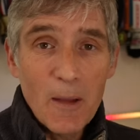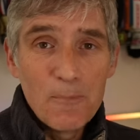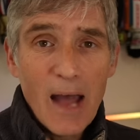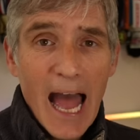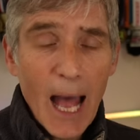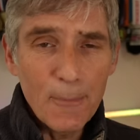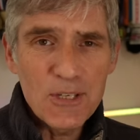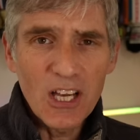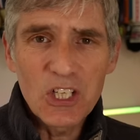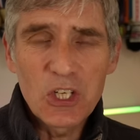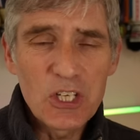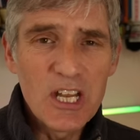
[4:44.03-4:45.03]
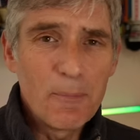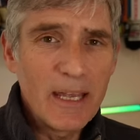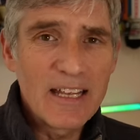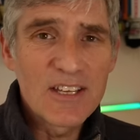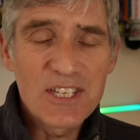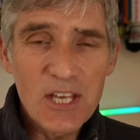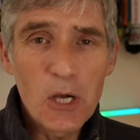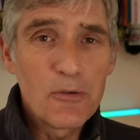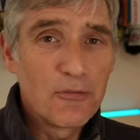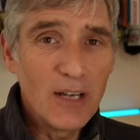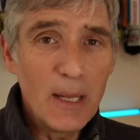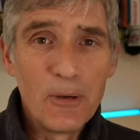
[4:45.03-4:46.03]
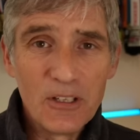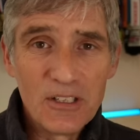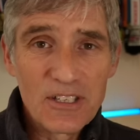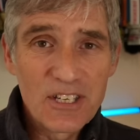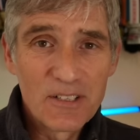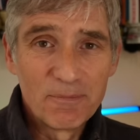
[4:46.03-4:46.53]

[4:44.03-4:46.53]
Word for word: perhaps I shouldn't have been so flippant.